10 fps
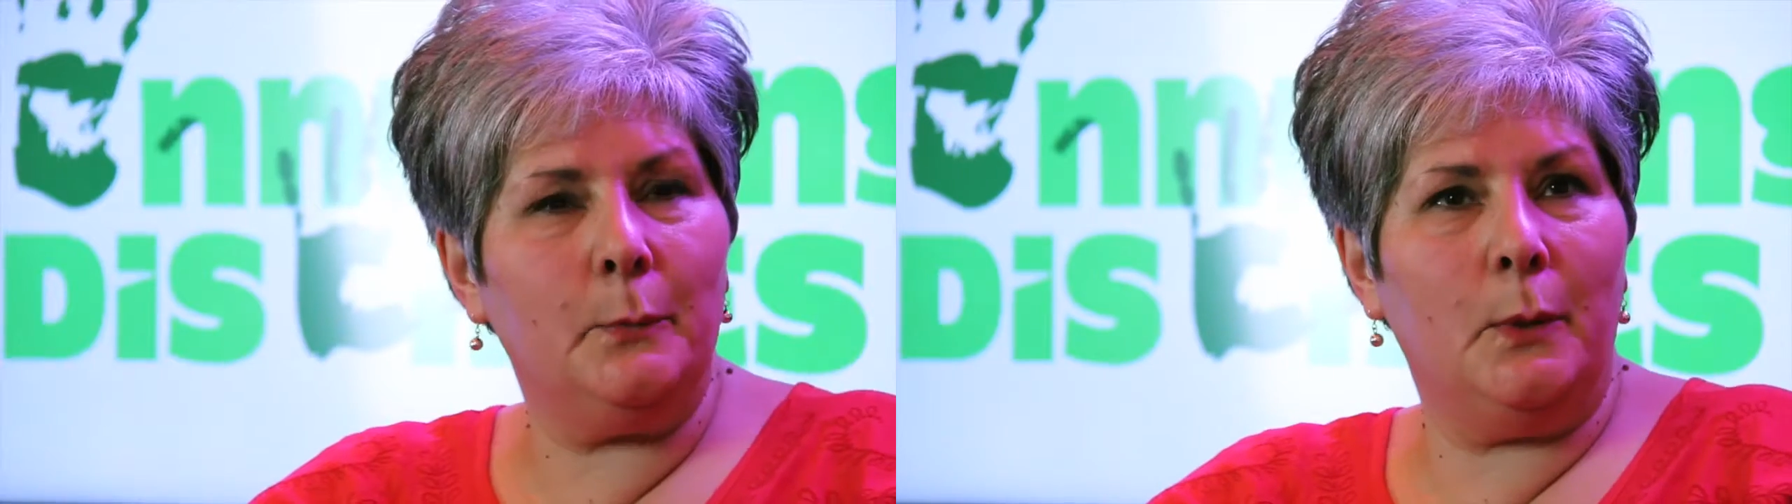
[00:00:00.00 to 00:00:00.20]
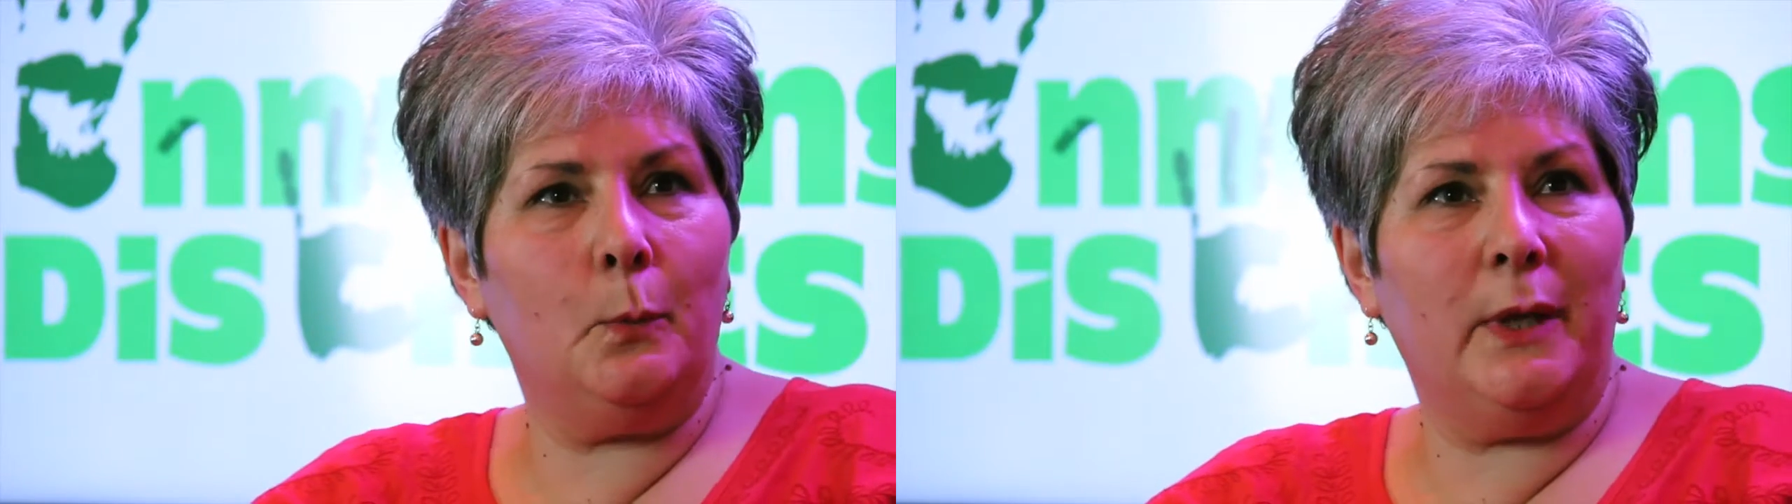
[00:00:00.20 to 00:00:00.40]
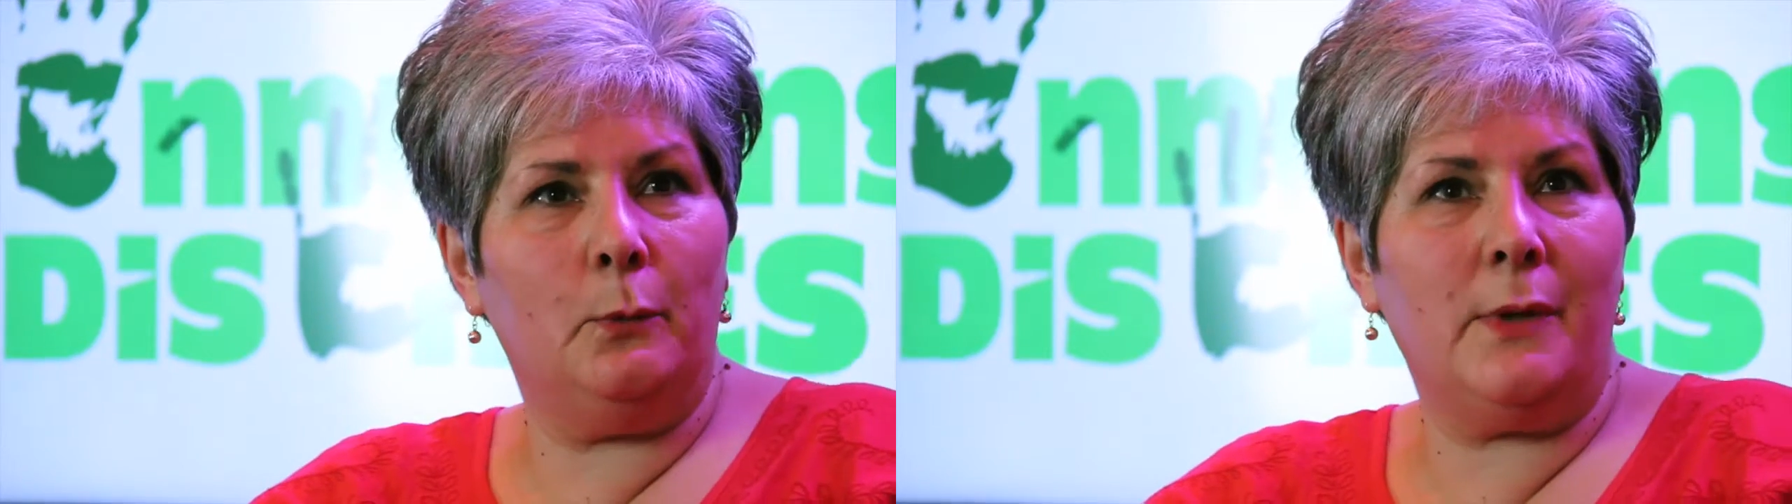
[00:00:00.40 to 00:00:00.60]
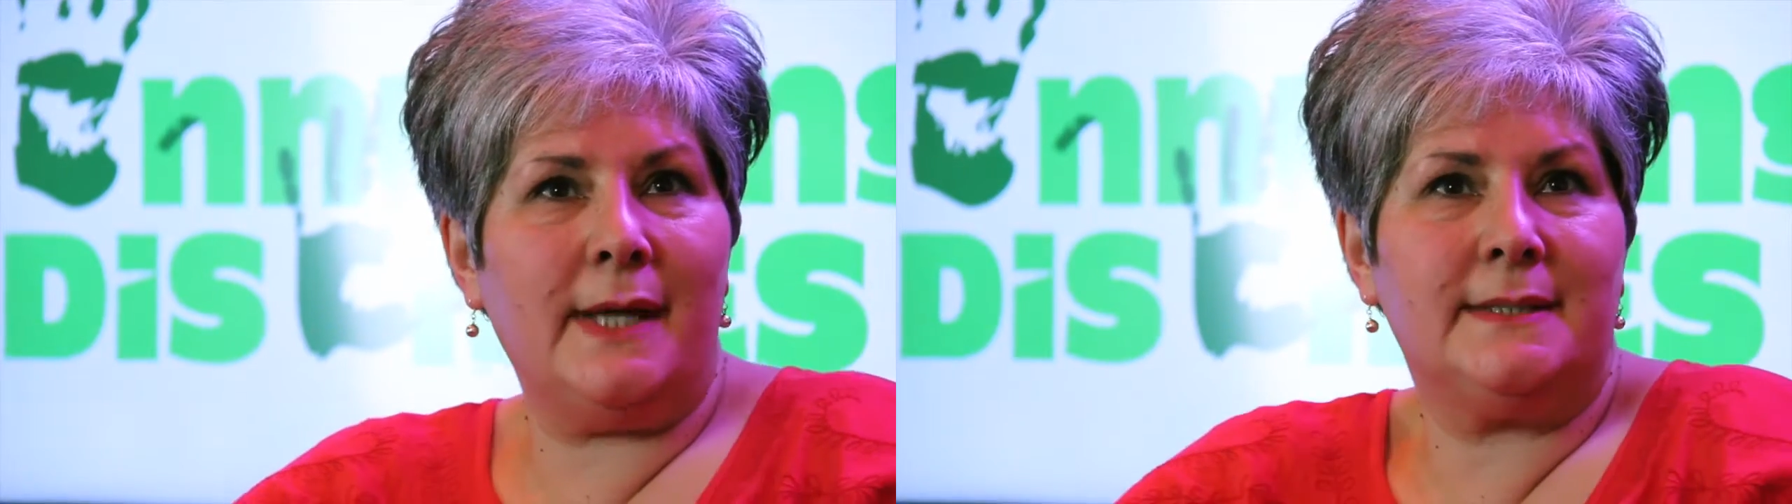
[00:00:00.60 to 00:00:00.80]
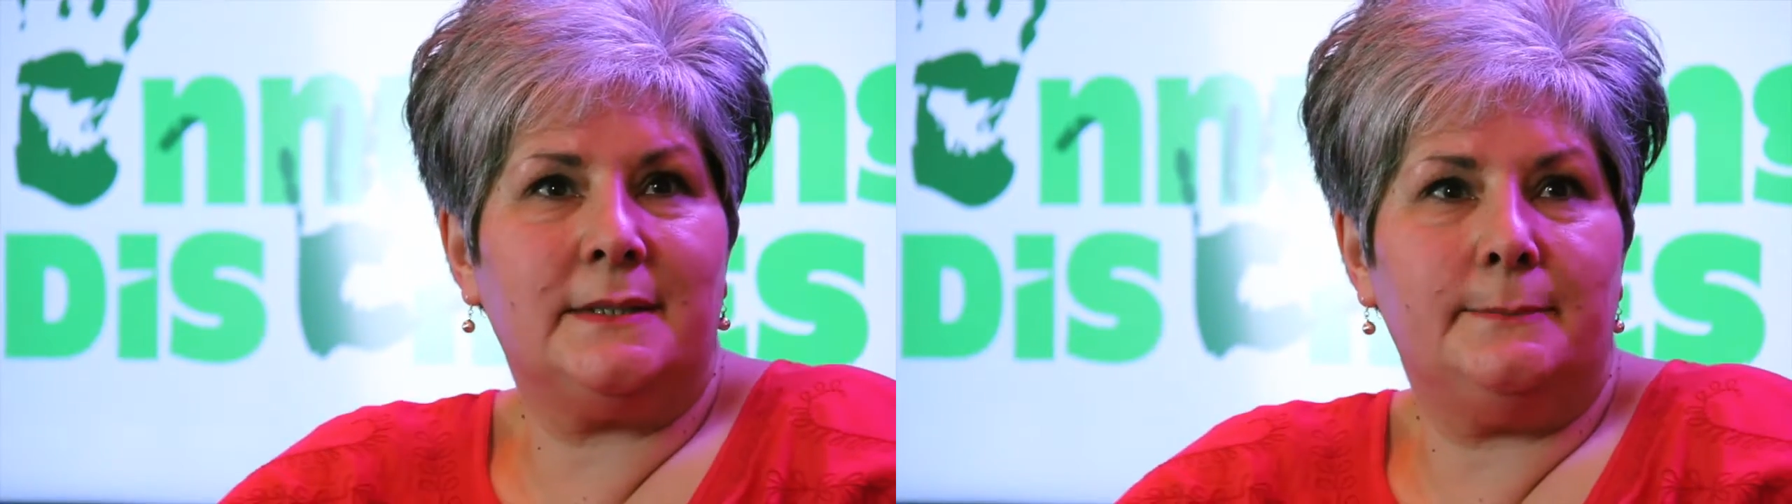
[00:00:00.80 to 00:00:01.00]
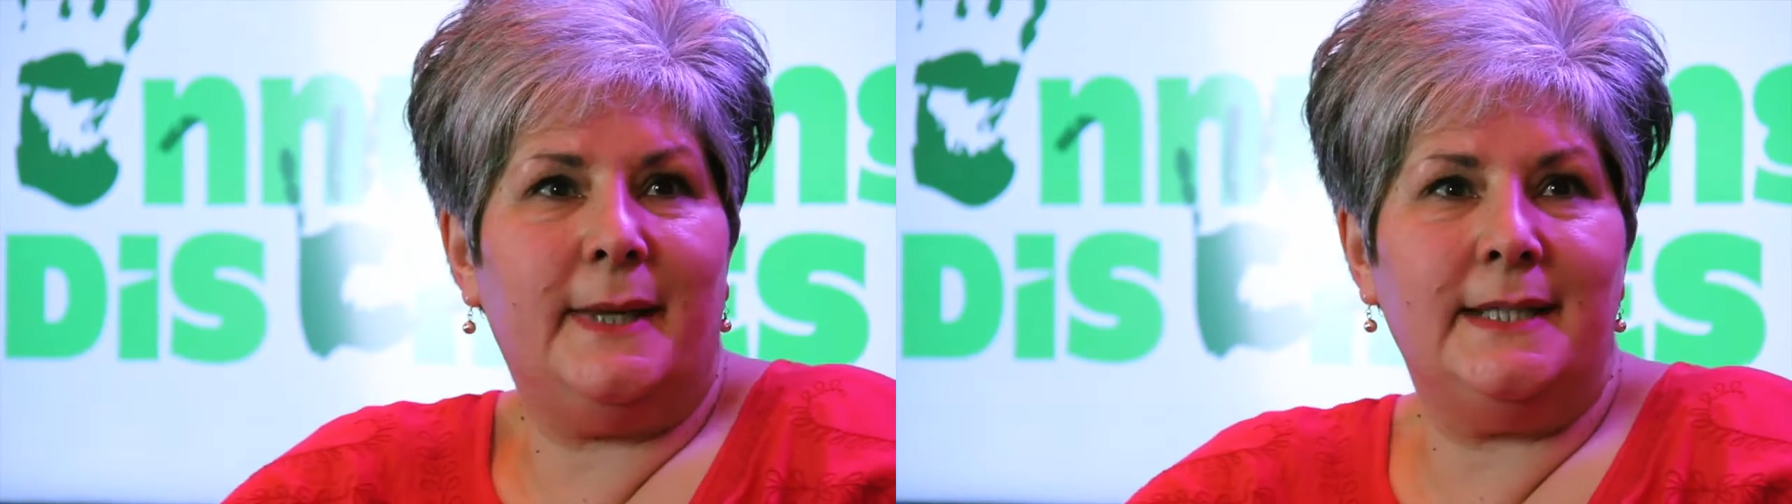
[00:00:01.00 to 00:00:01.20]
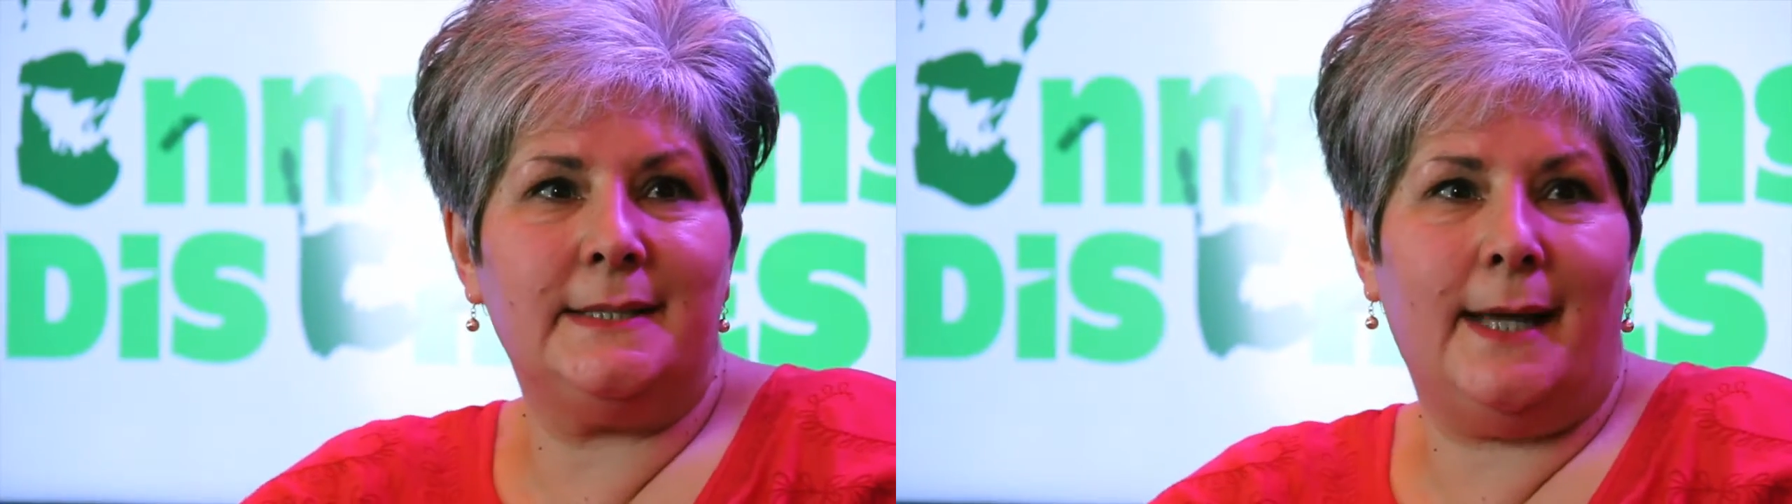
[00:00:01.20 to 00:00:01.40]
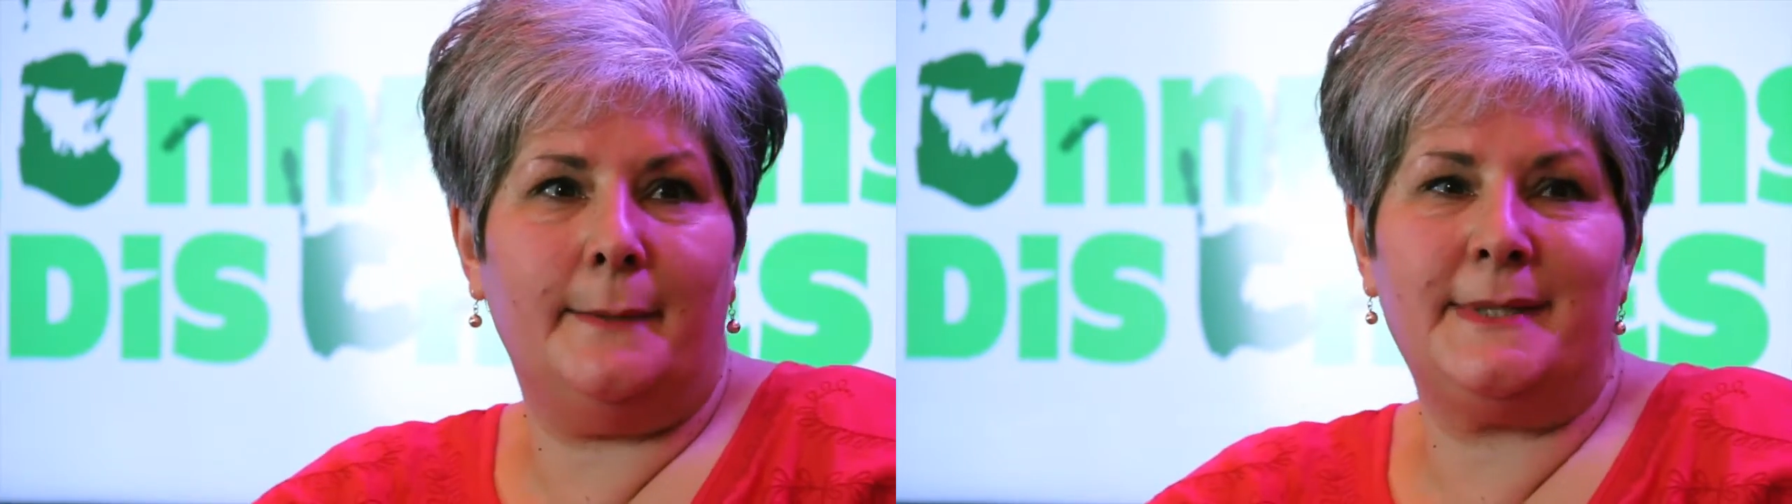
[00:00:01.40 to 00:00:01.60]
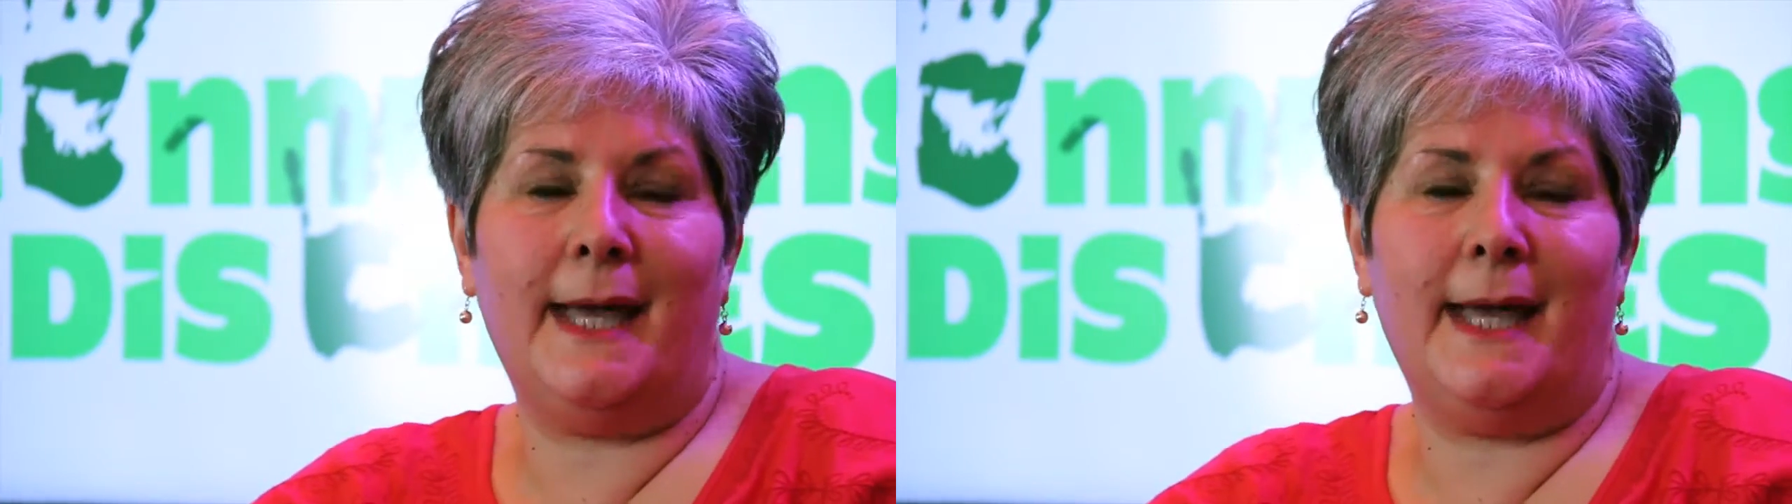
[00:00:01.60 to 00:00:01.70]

we were asked many times,